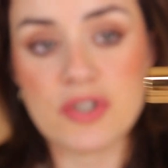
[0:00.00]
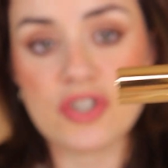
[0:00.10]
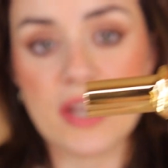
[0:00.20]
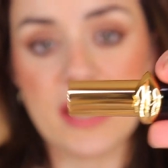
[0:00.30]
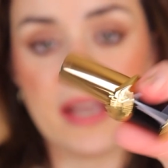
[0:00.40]

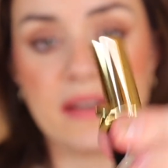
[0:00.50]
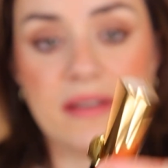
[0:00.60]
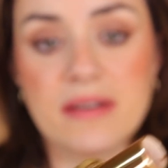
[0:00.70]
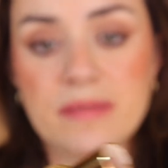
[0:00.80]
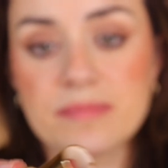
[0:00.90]

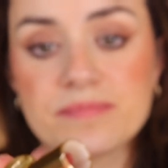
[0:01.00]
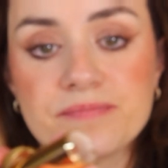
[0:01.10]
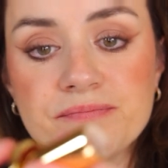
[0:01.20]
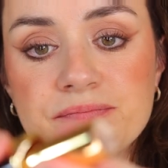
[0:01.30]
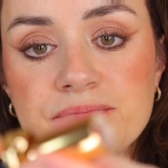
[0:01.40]
shade.
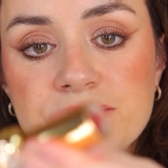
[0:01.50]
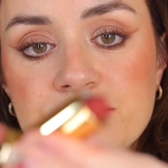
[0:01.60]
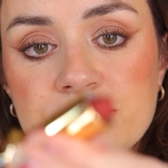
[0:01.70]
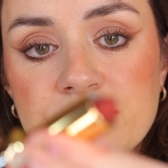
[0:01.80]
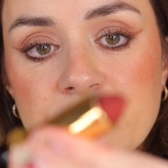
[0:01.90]

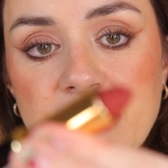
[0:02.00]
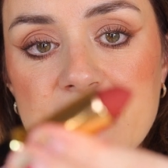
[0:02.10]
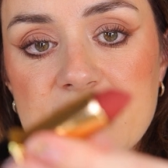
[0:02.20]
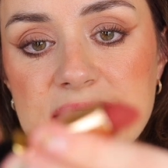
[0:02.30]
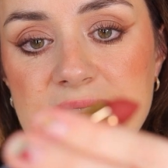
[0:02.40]

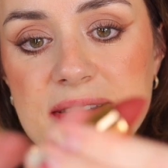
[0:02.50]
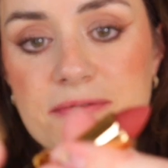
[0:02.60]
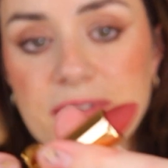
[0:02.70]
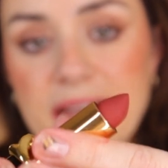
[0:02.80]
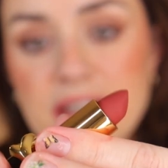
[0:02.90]
Because it says
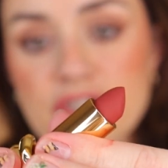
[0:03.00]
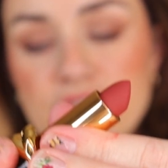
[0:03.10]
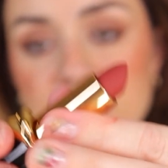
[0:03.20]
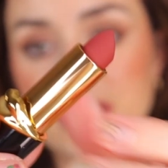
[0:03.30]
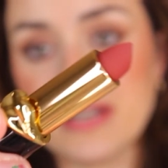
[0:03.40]
Flash
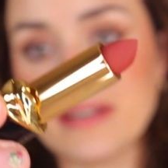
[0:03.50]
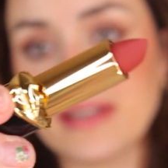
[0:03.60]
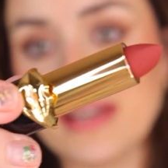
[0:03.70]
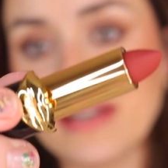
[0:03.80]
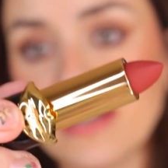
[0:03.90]
3, and
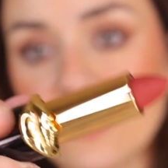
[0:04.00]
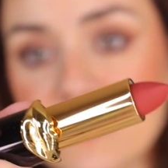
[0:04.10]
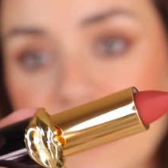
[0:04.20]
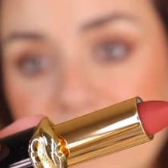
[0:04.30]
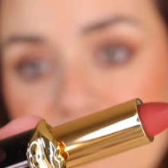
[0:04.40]
again, it
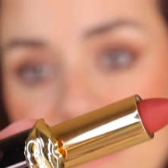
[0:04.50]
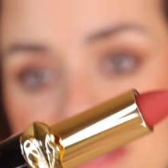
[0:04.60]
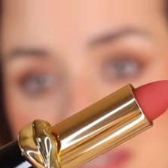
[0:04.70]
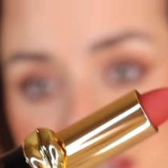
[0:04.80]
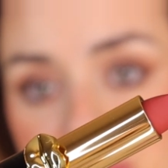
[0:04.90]
looks like it's the
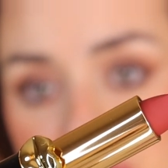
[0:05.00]
same